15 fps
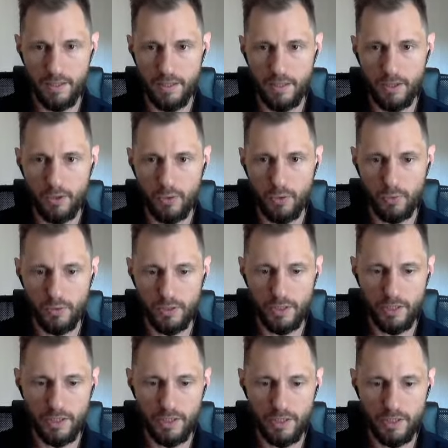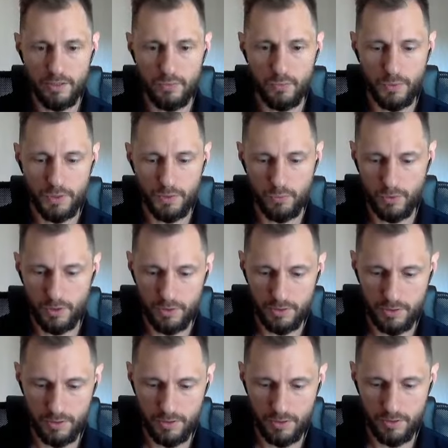Oh, and we
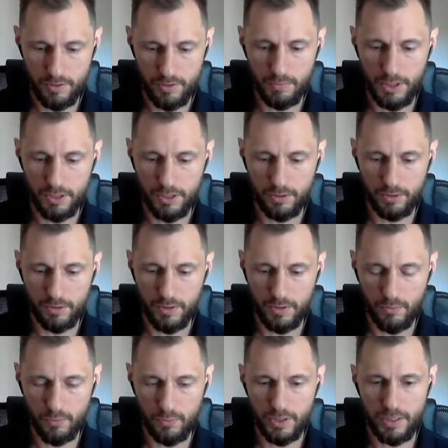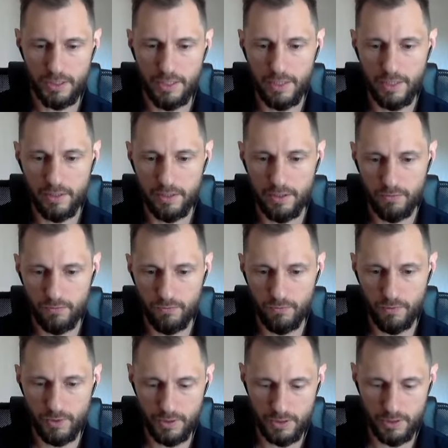want to make sure that we're getting the
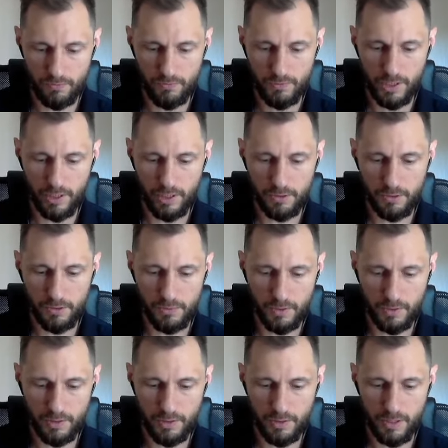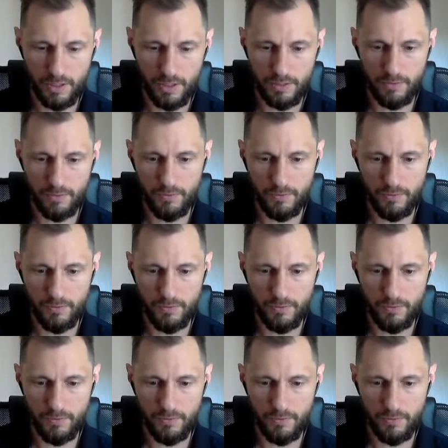first value in there.